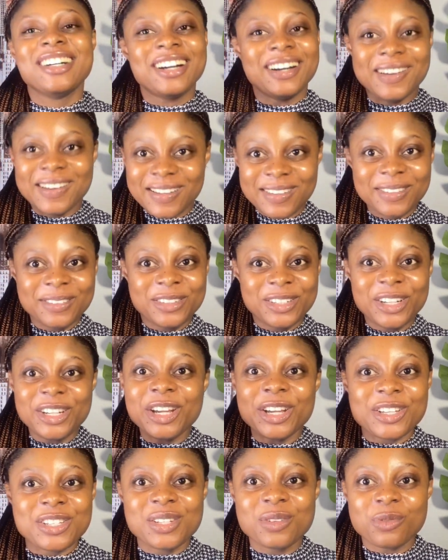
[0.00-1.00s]
Or you know
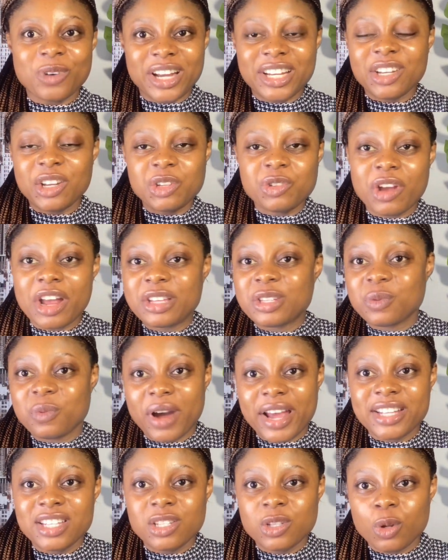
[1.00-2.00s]
you're using whitening, you're trying to
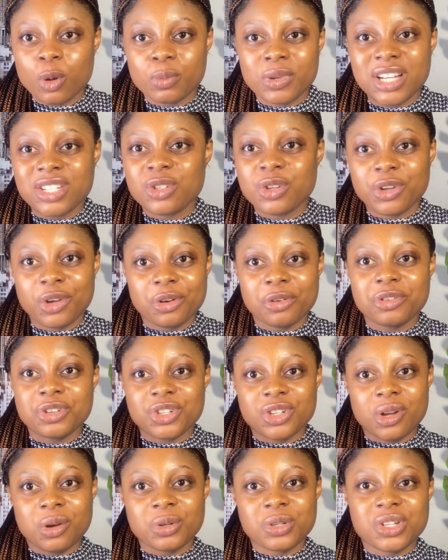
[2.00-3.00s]
whiten up, that's not your
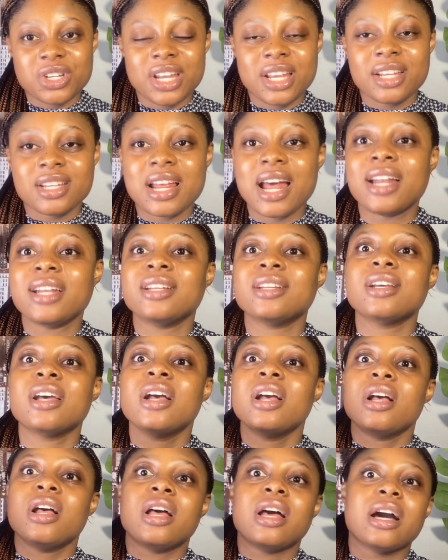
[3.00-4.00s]
original shade, and
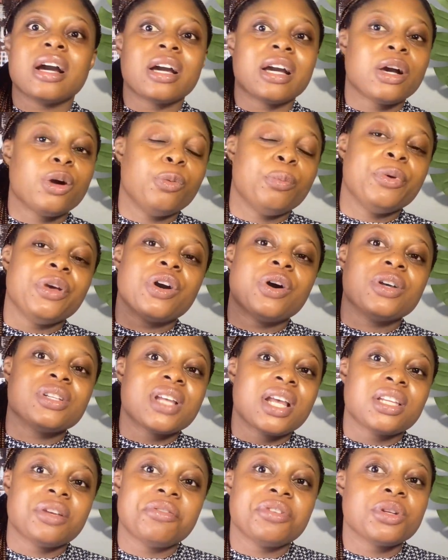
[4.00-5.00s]
it could be caused
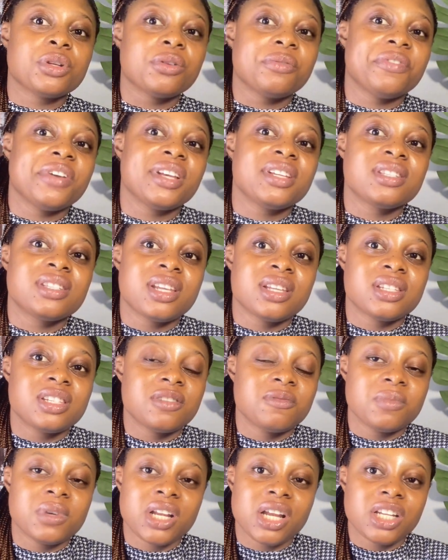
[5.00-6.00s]
as a result of
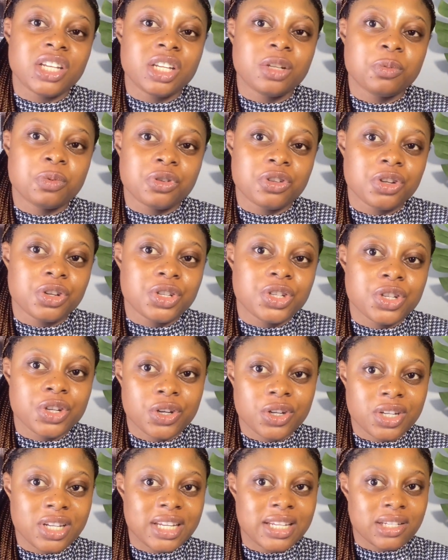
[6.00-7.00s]
excessive melanin
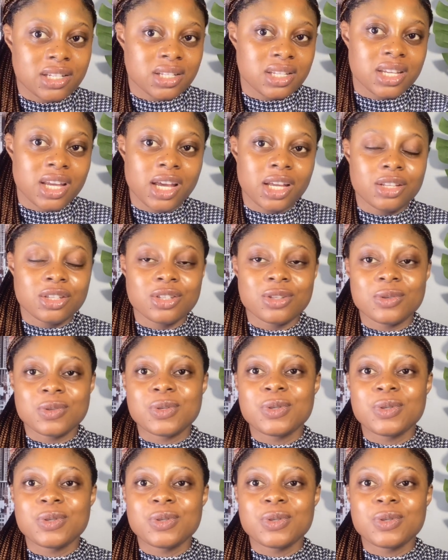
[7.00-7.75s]
production in the skin too.